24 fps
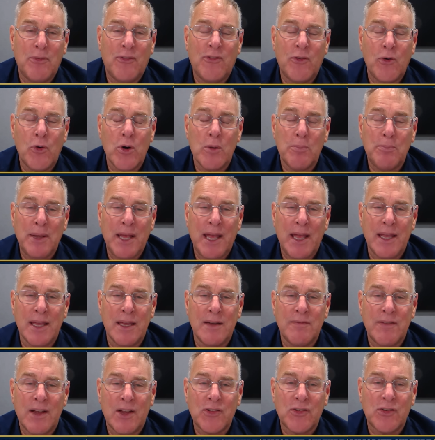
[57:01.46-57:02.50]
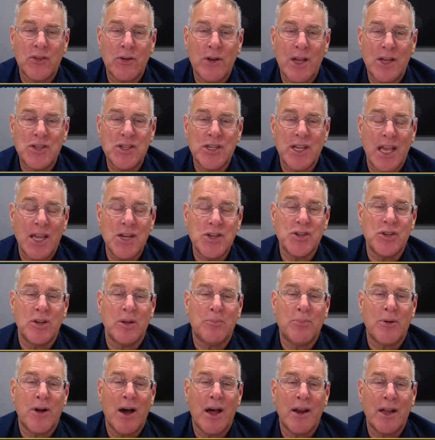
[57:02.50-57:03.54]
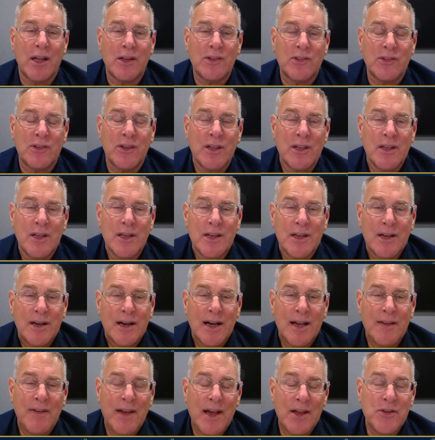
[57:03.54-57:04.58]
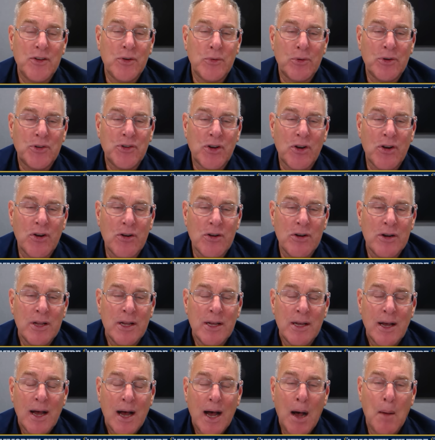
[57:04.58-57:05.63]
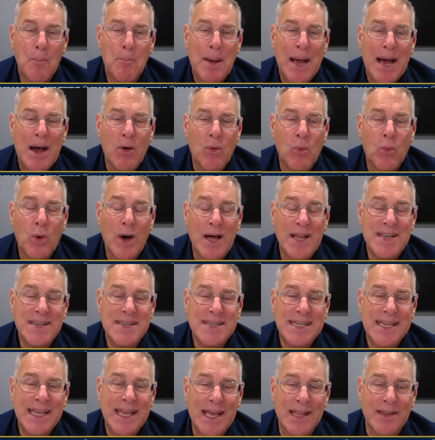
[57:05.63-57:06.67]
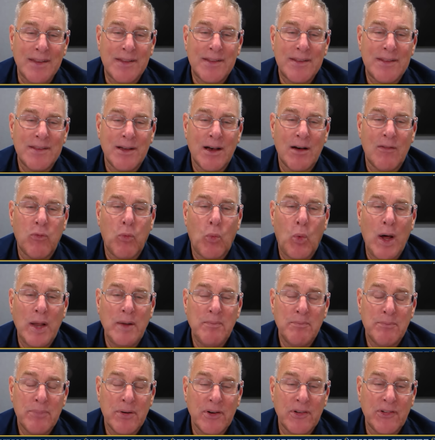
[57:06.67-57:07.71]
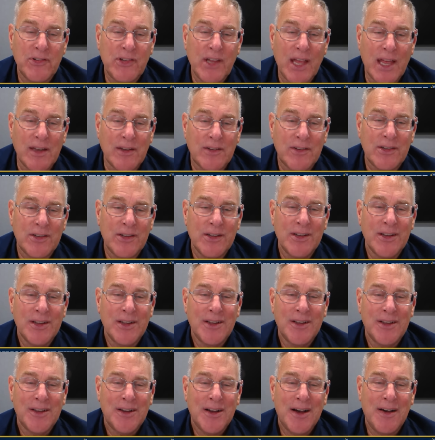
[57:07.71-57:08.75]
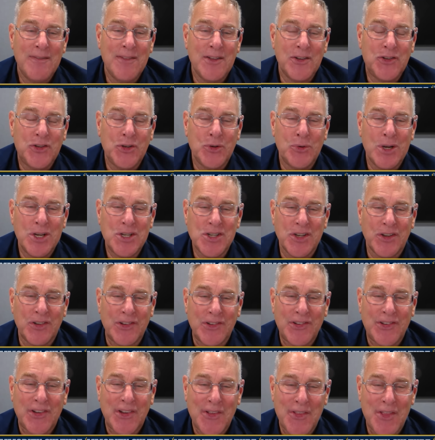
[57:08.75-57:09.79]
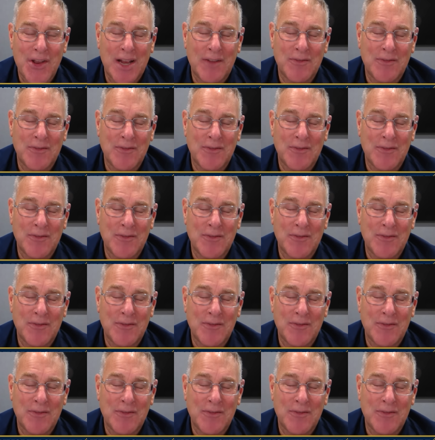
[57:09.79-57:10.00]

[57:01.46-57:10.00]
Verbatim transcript: for pay investor educational products, I've had to return about one tenth of 1% of the tuitions that